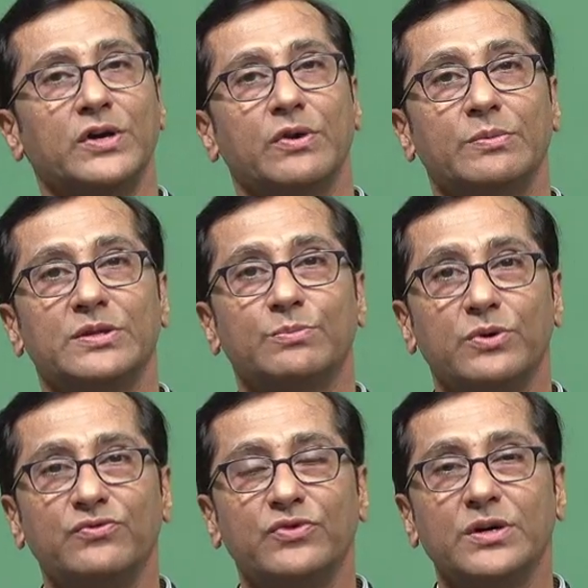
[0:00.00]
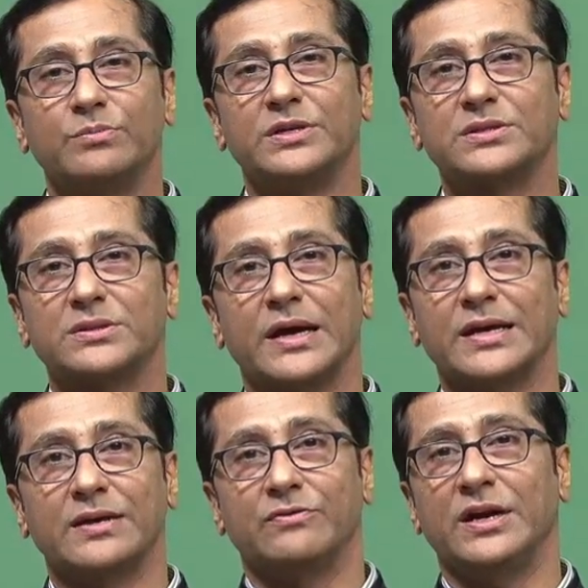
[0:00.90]
what will be the performance
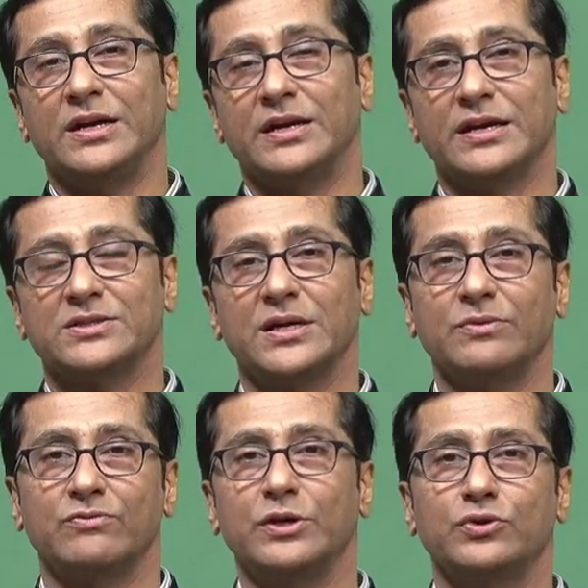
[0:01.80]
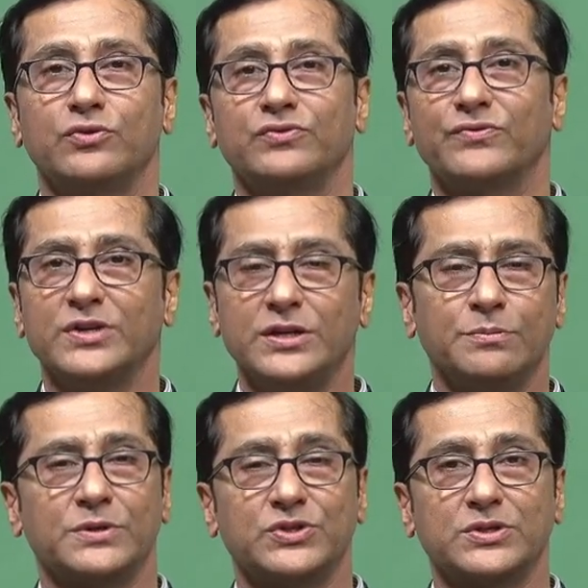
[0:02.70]
I can vary next time 1 to
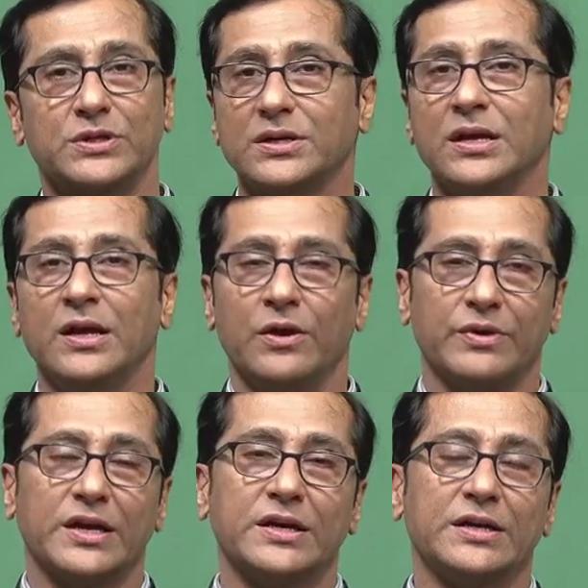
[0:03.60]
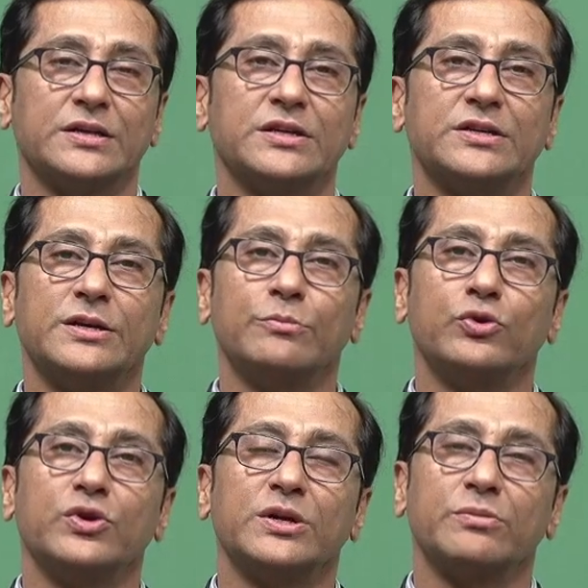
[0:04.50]
15 percent we can generate a
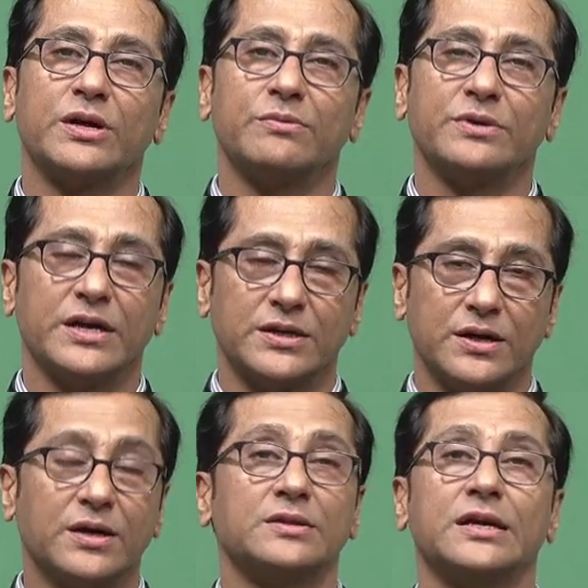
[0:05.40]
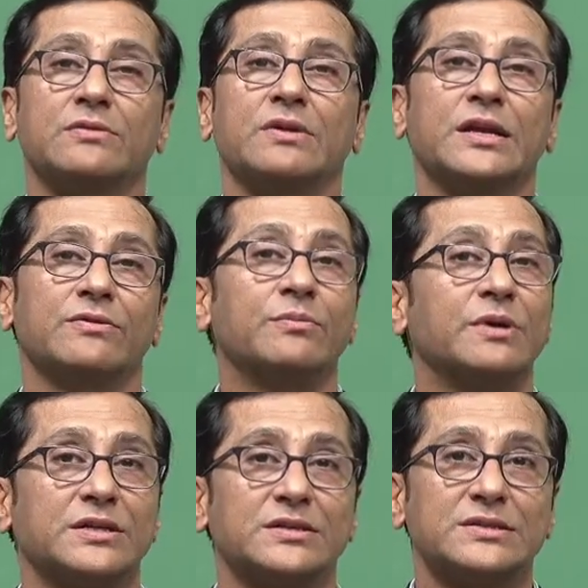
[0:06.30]
more number of data that will give a
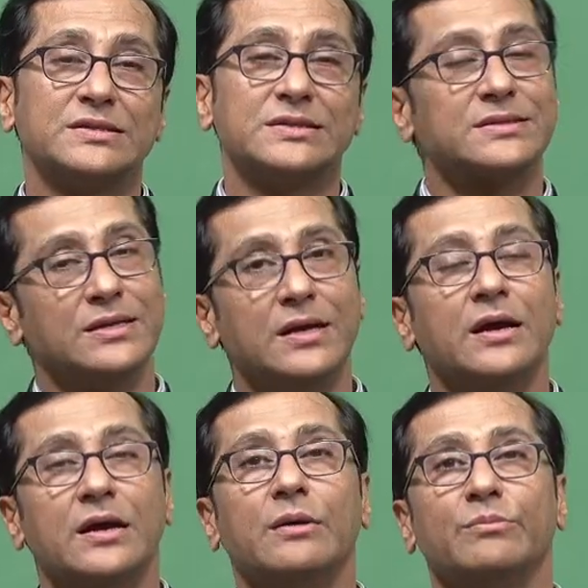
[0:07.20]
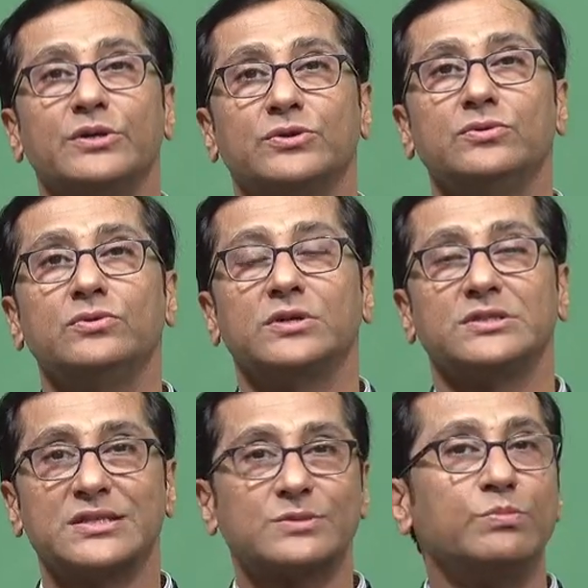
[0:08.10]
better results compared to
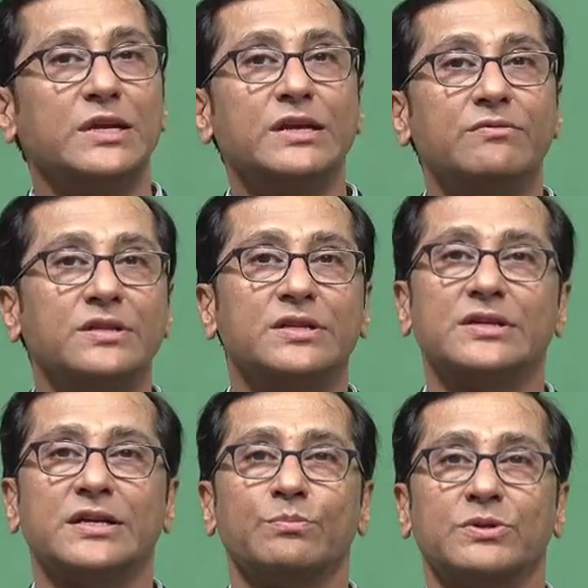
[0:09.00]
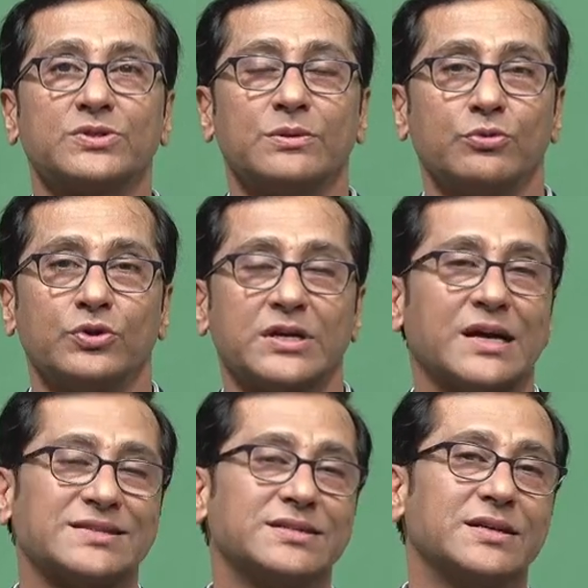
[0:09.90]
just believing the 10%
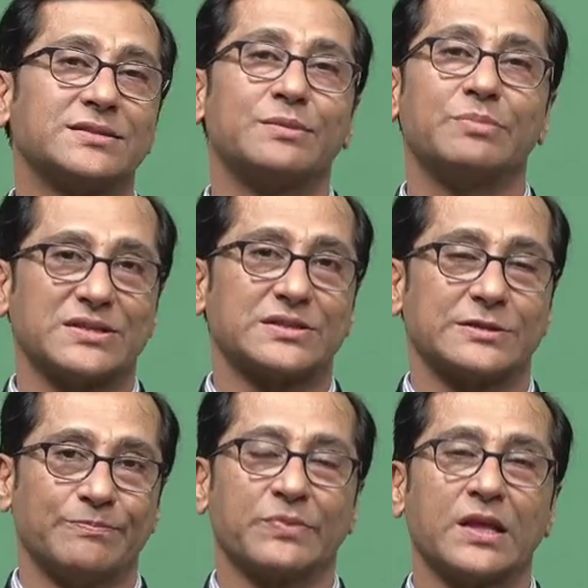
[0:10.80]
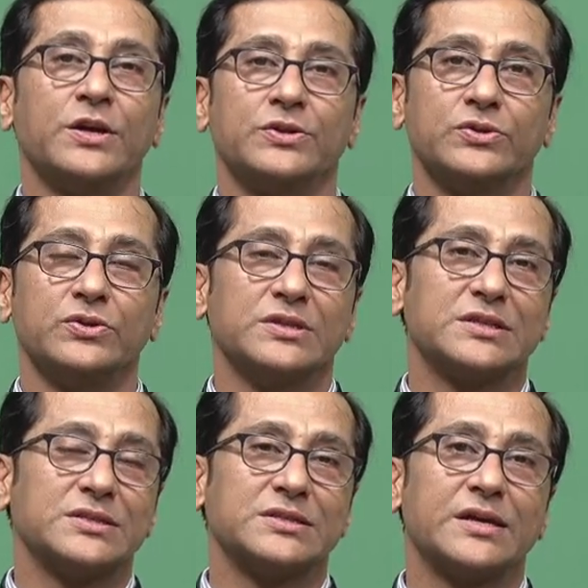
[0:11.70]
boric acid is the best. So,
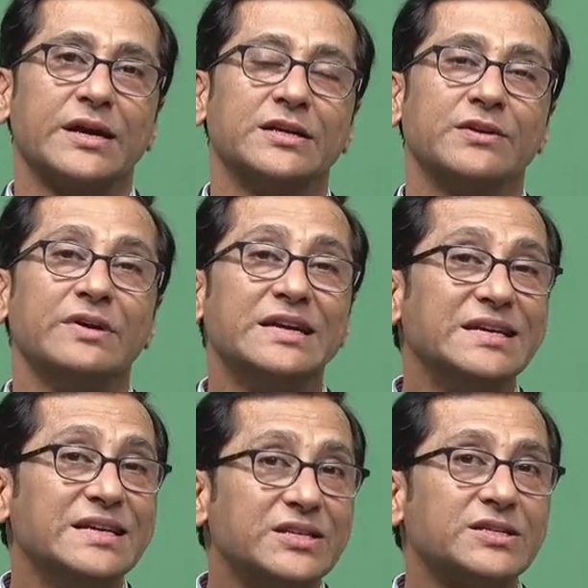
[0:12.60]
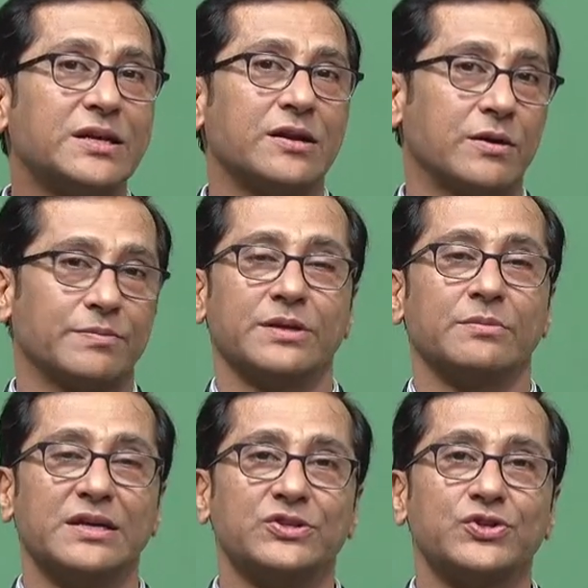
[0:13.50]
this is a kind of initial
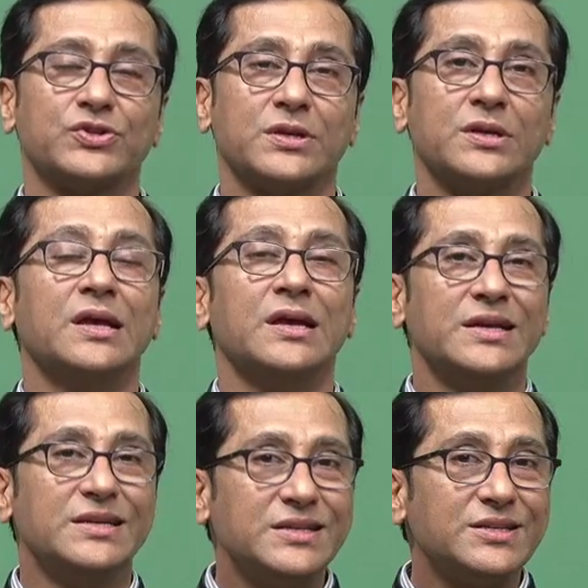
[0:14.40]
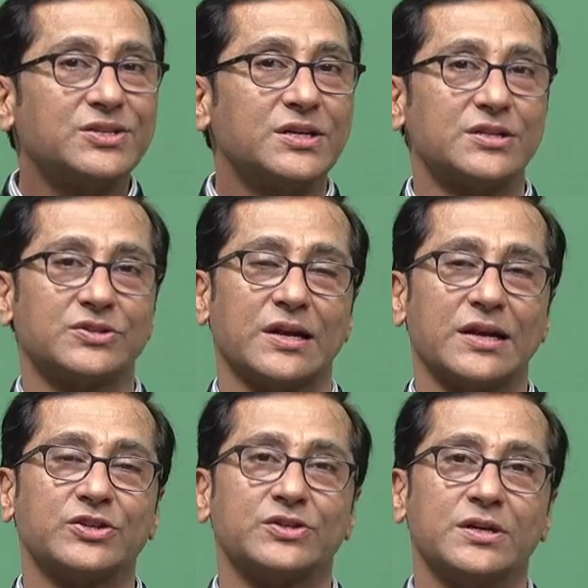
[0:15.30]
optimization, initial
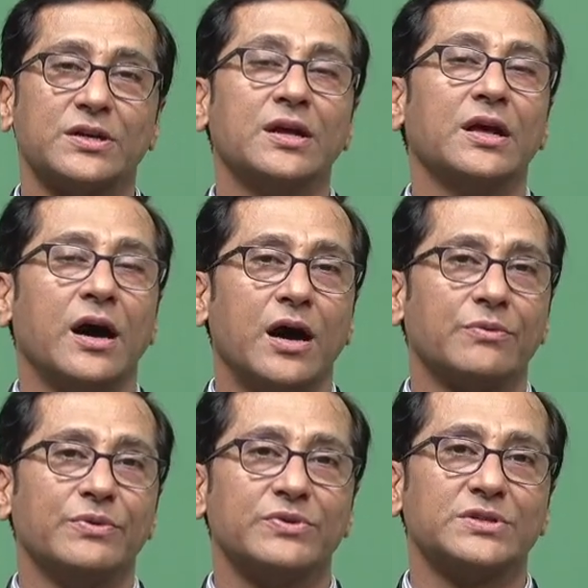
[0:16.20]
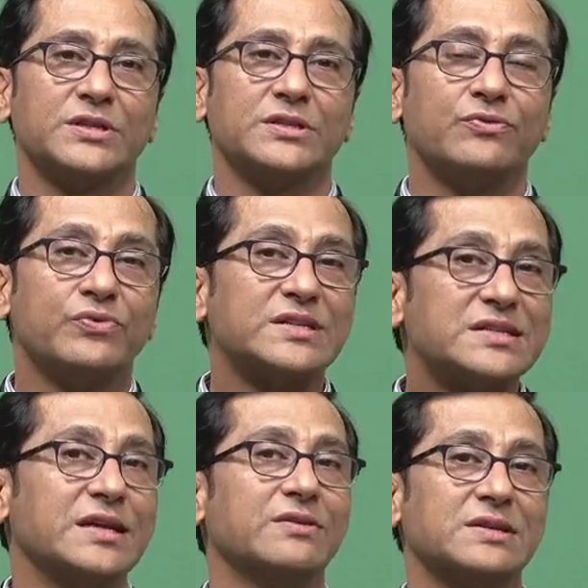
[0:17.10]
selection or maybe say the
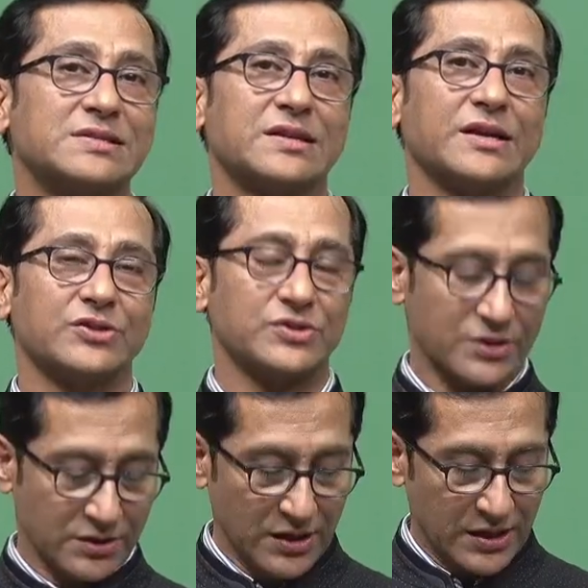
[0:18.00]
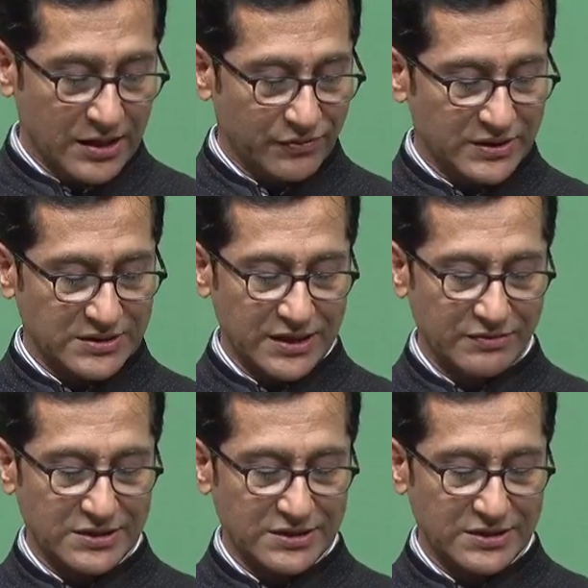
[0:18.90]
first level selection and first